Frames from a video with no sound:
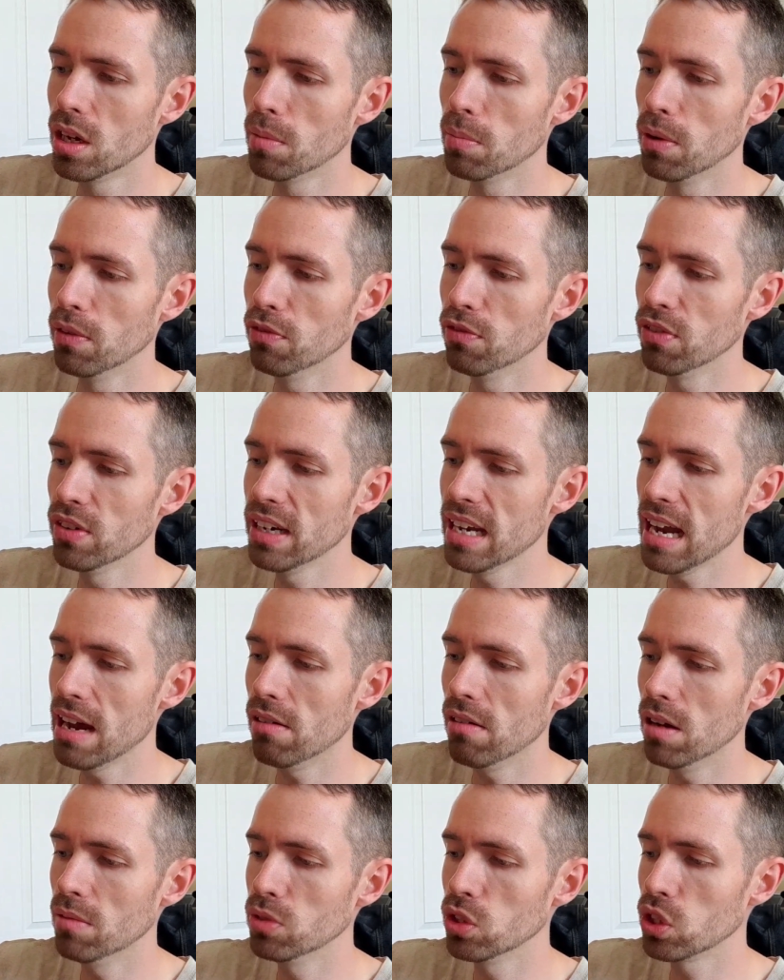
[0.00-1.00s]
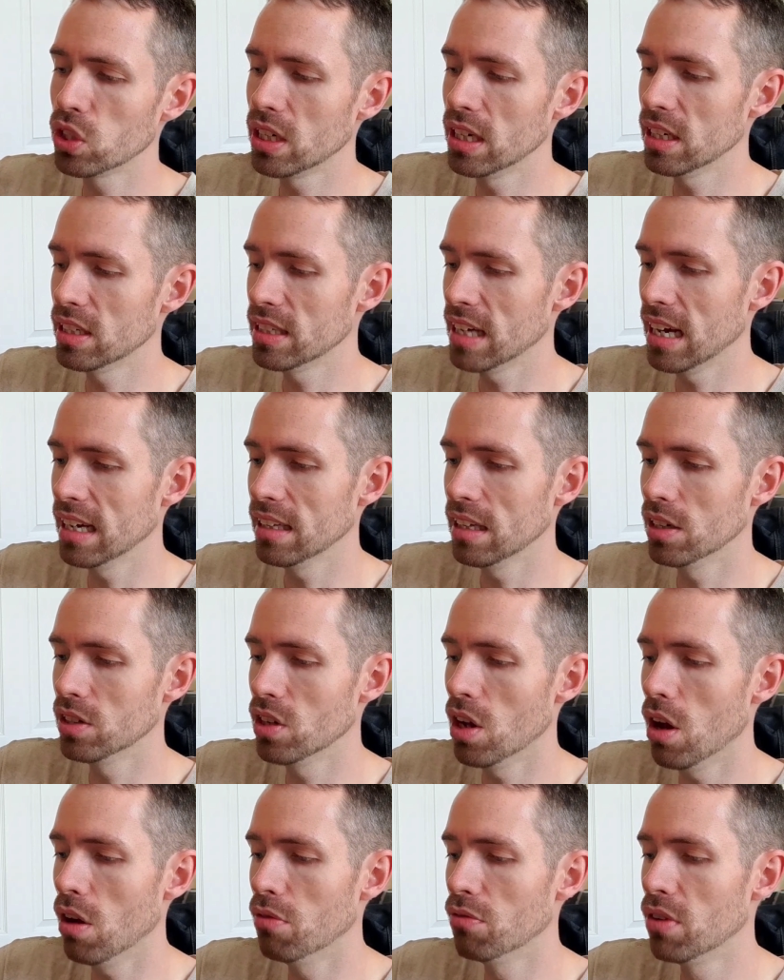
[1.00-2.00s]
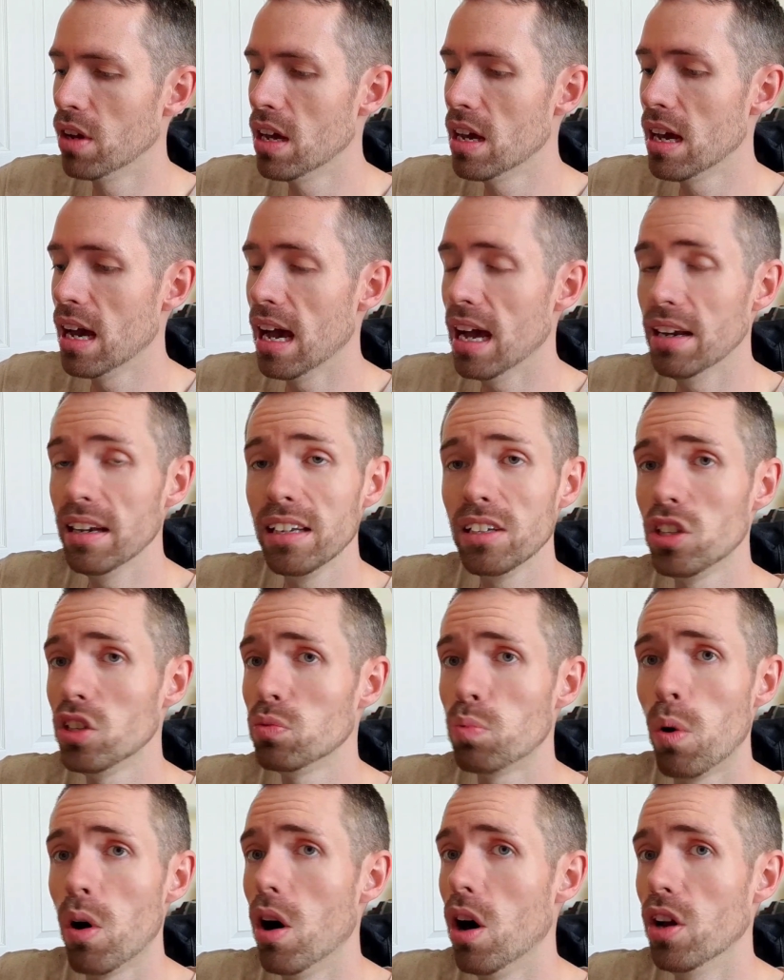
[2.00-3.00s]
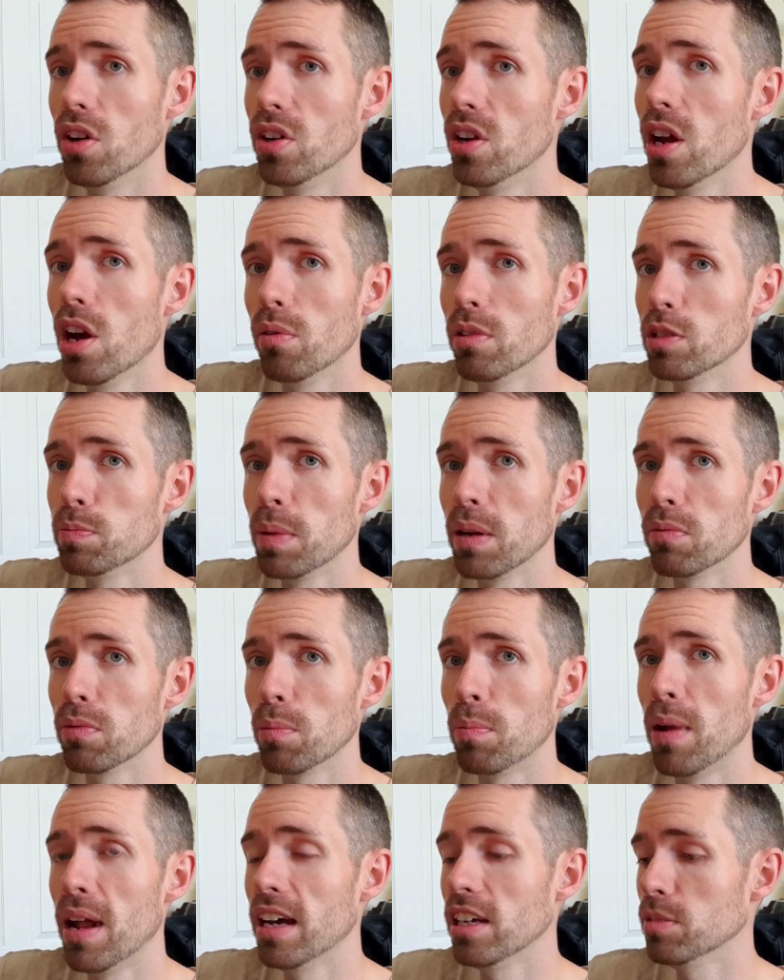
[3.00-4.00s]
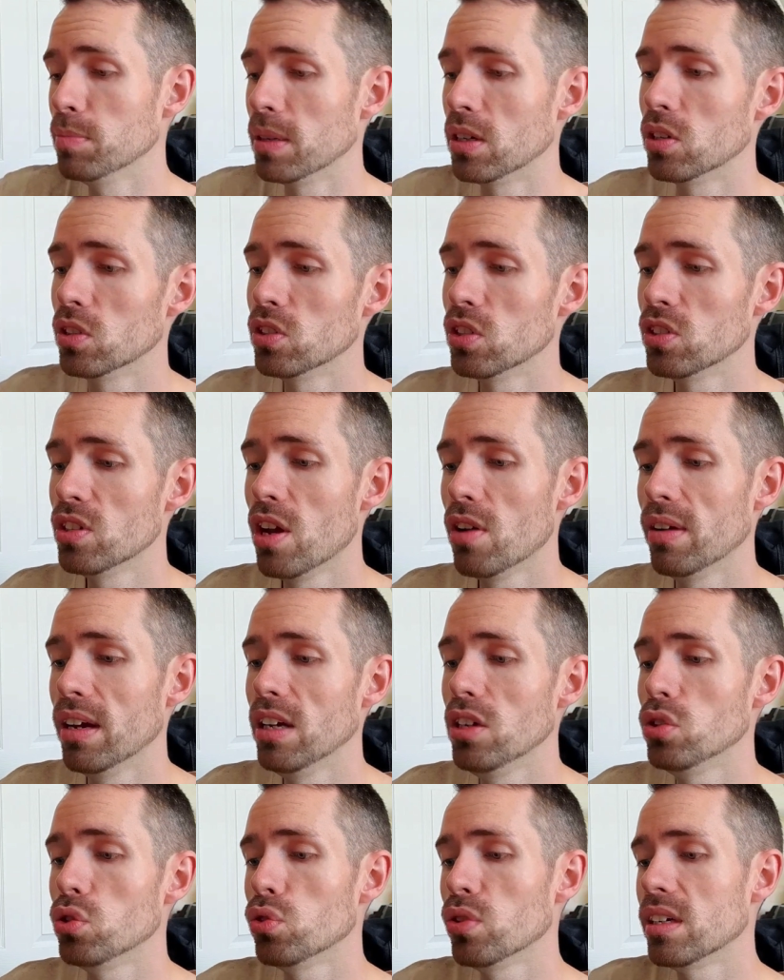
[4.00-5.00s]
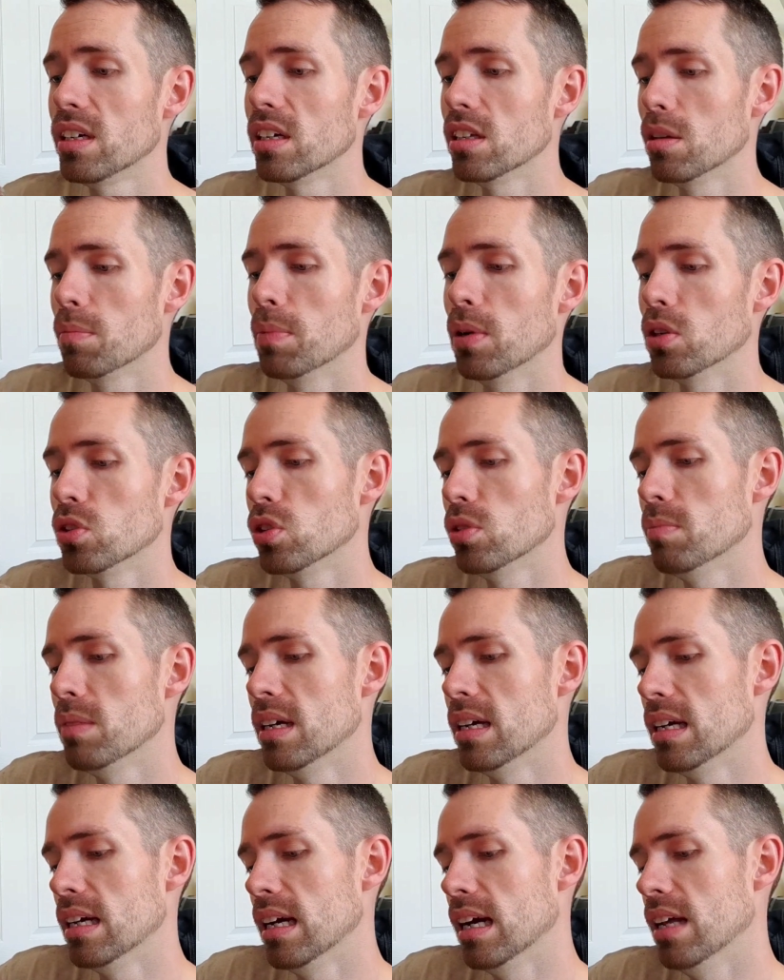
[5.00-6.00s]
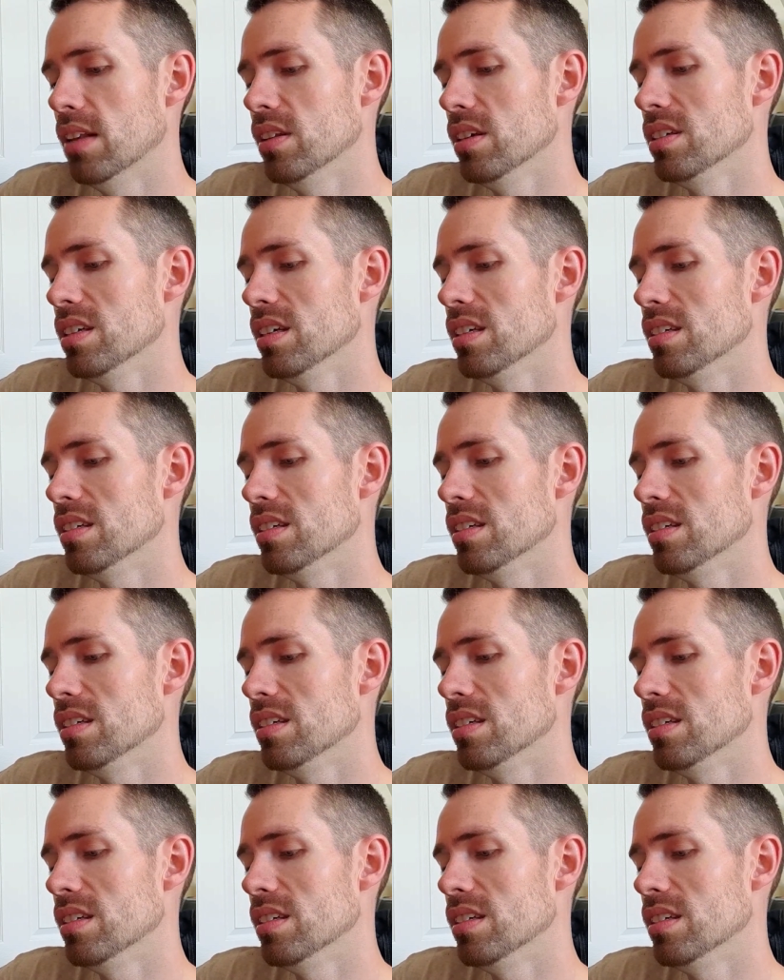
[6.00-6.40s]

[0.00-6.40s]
But for now, I'm just going to take this off. And this is why I know it's been replaced, because there's no heat shrink at the bottom. And this